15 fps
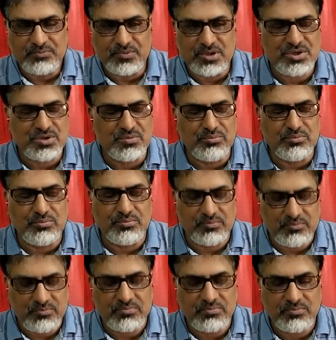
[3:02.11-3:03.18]
This
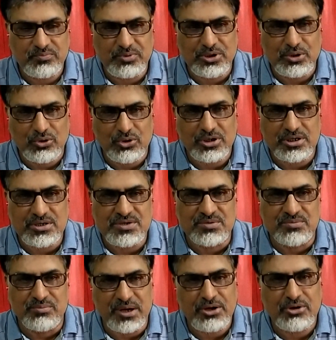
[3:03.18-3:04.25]
pillow is
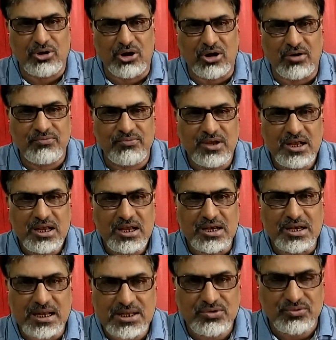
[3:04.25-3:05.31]
made of
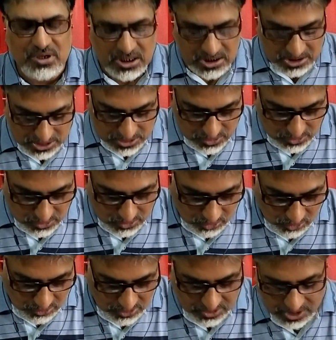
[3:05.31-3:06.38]
natural
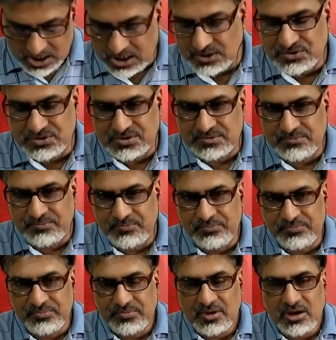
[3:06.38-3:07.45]
long grass.
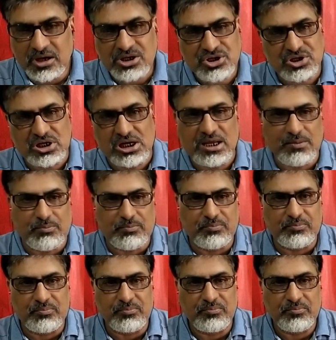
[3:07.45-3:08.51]
Asleep.
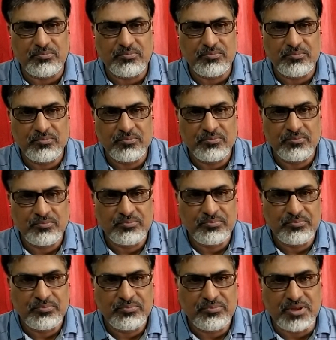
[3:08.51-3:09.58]

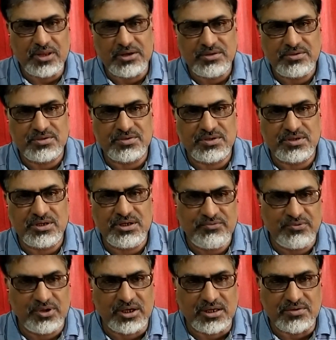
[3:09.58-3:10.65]
There is a
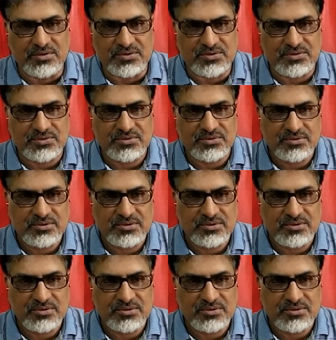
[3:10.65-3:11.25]
significance